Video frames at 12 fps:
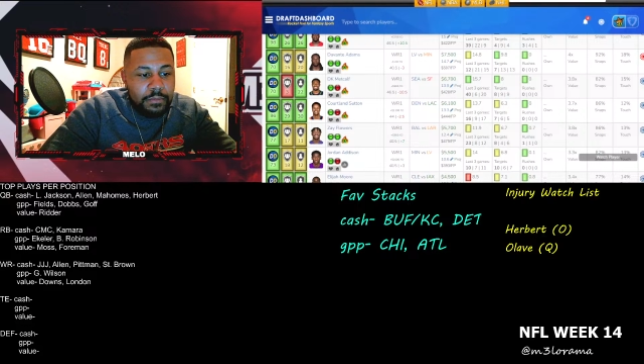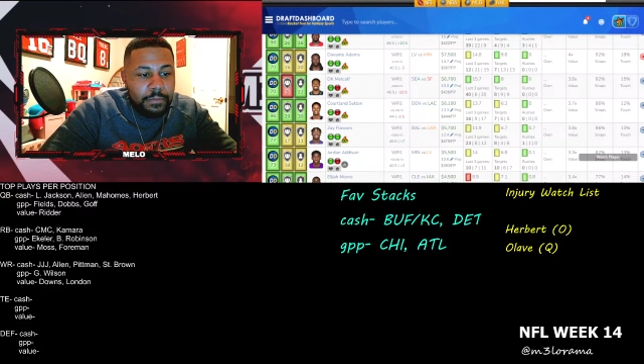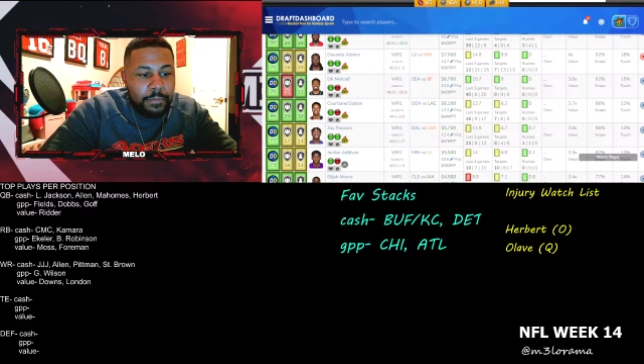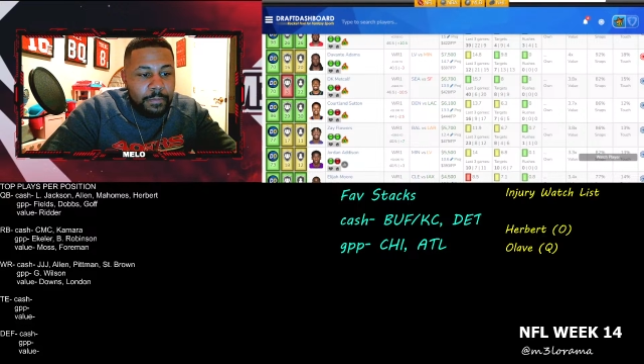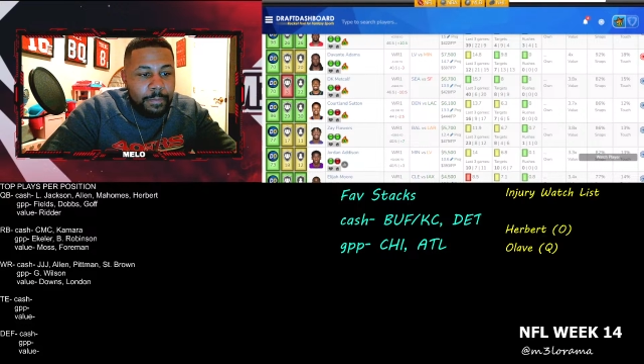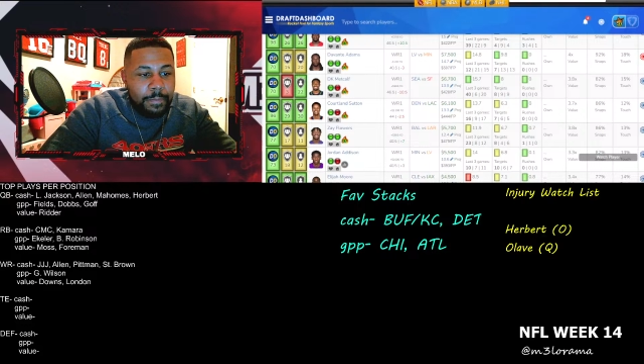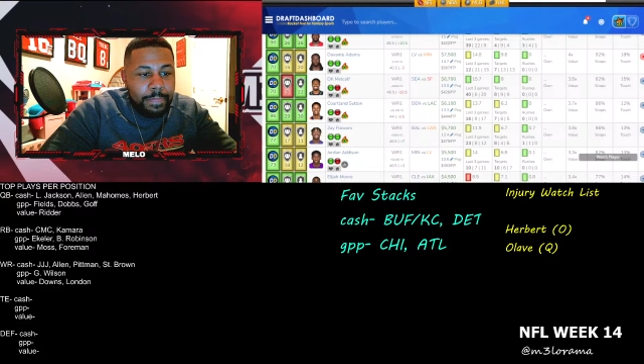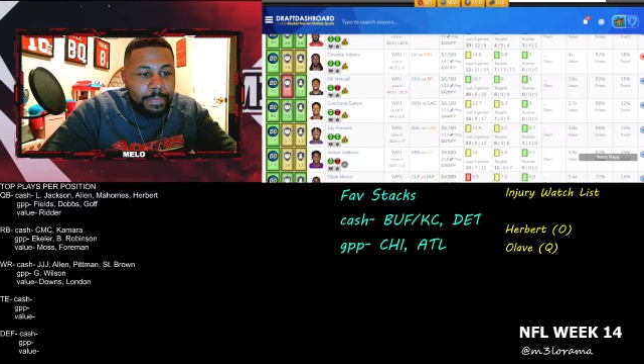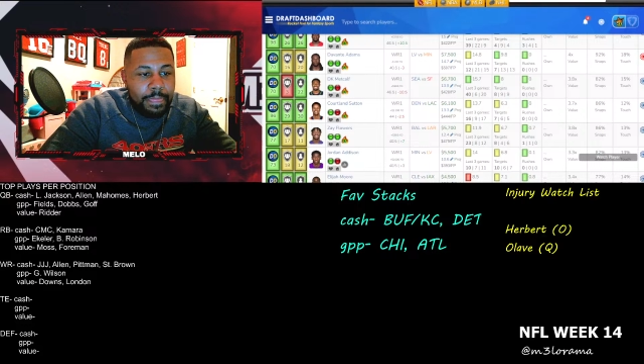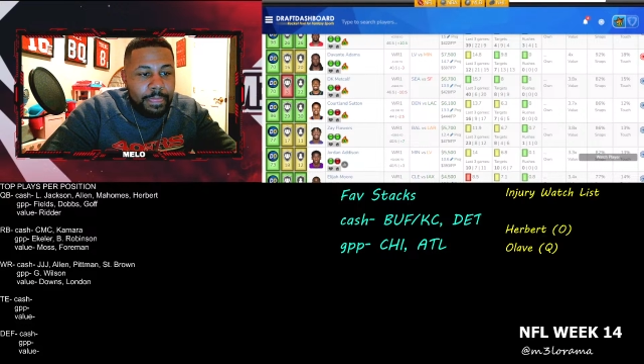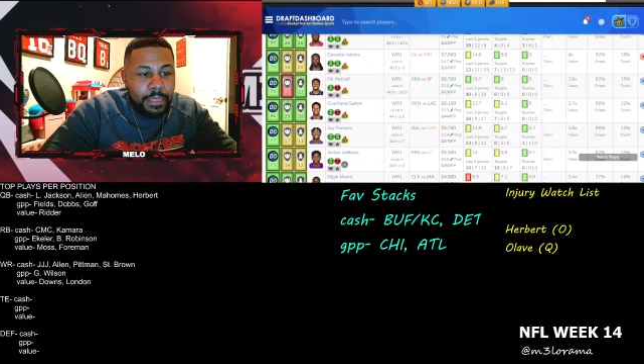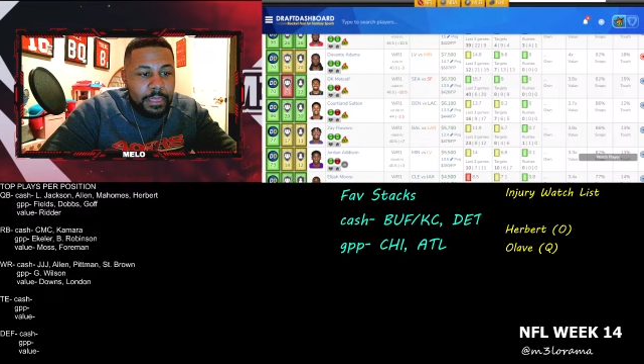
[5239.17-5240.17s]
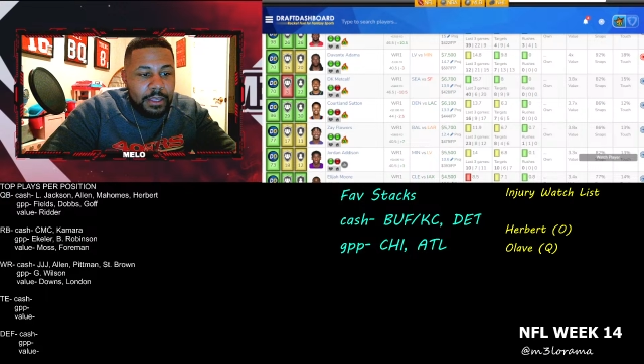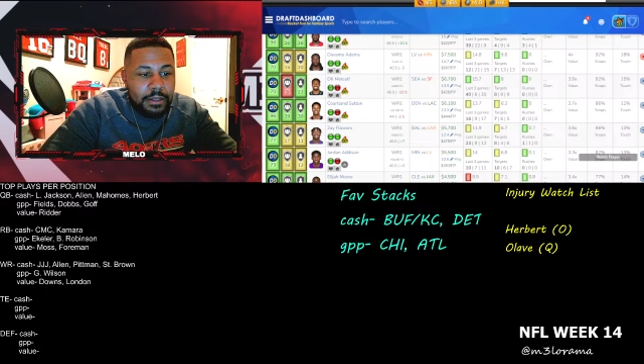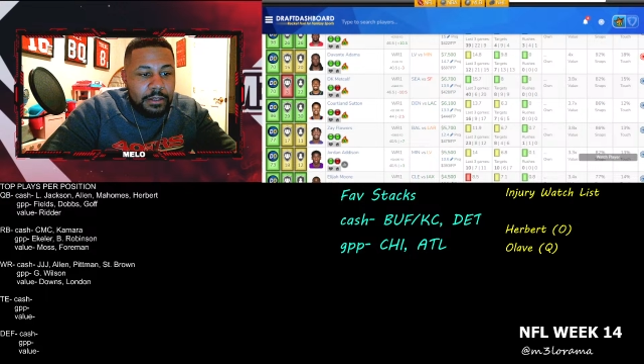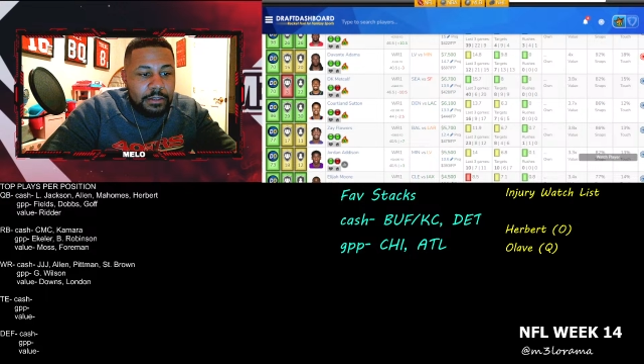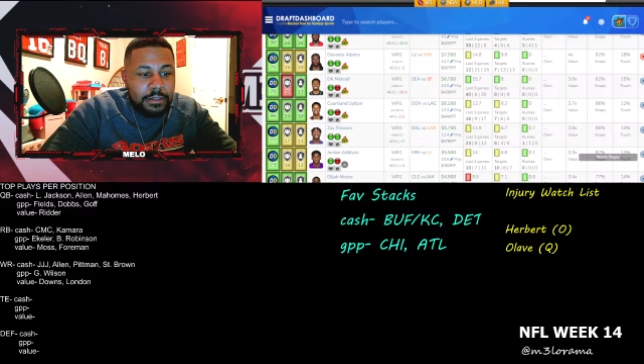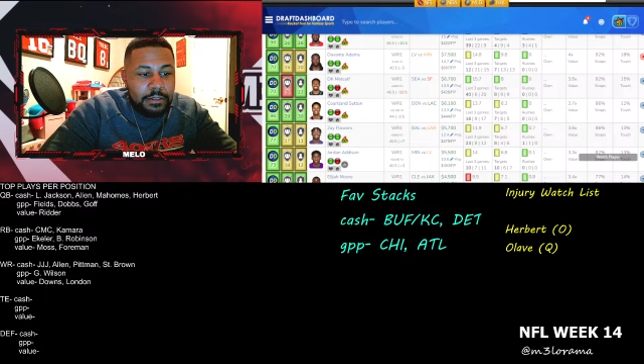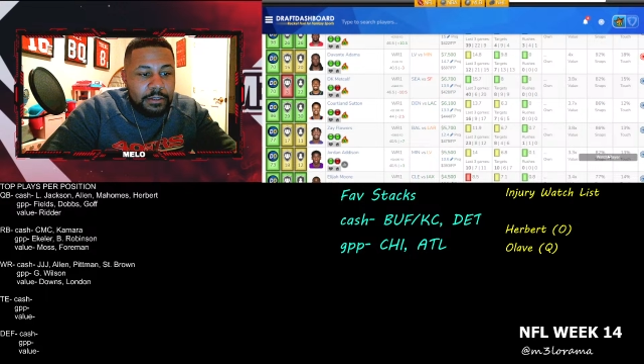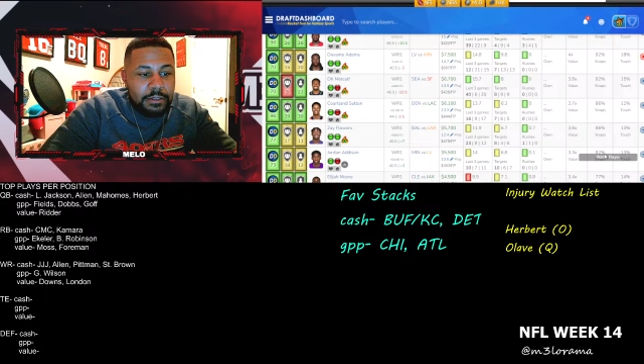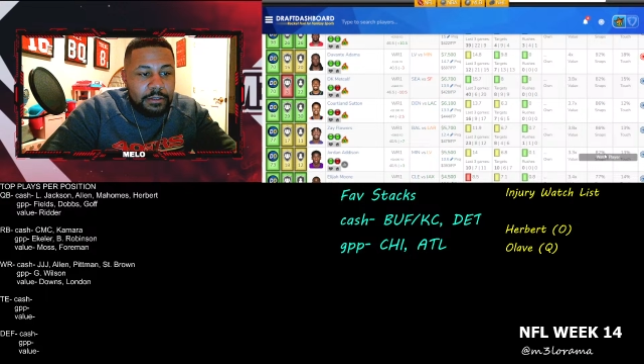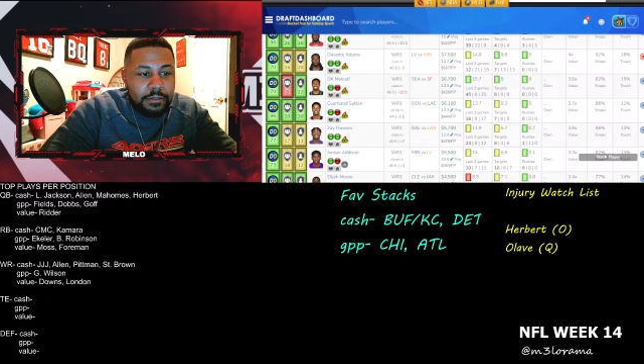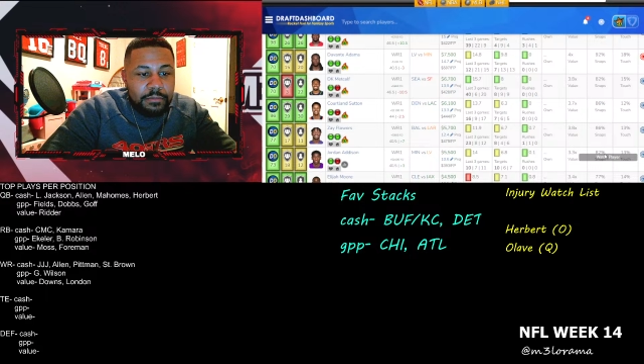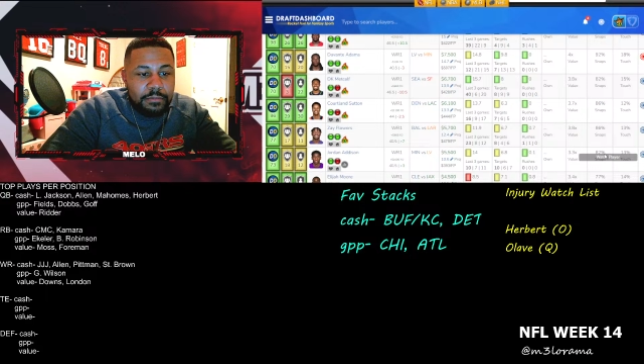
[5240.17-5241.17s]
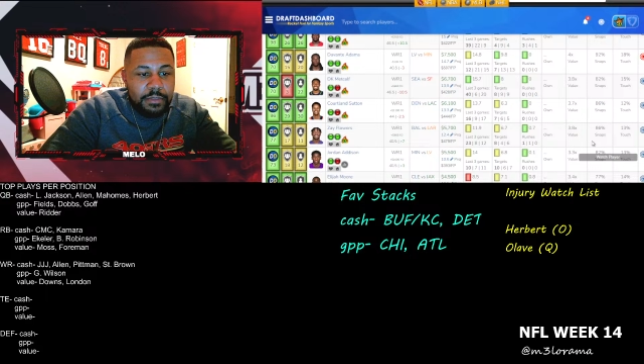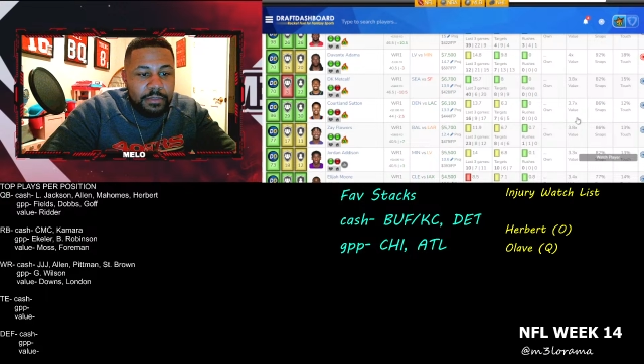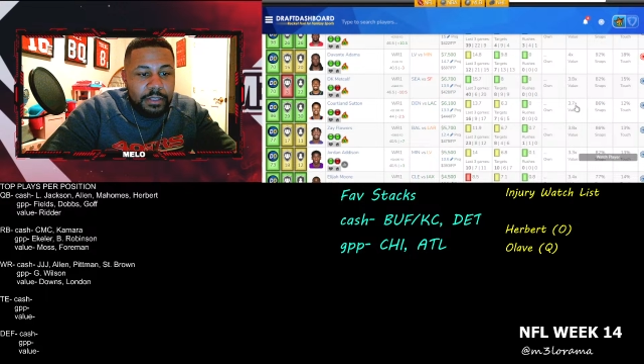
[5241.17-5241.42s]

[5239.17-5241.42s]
Yeah, so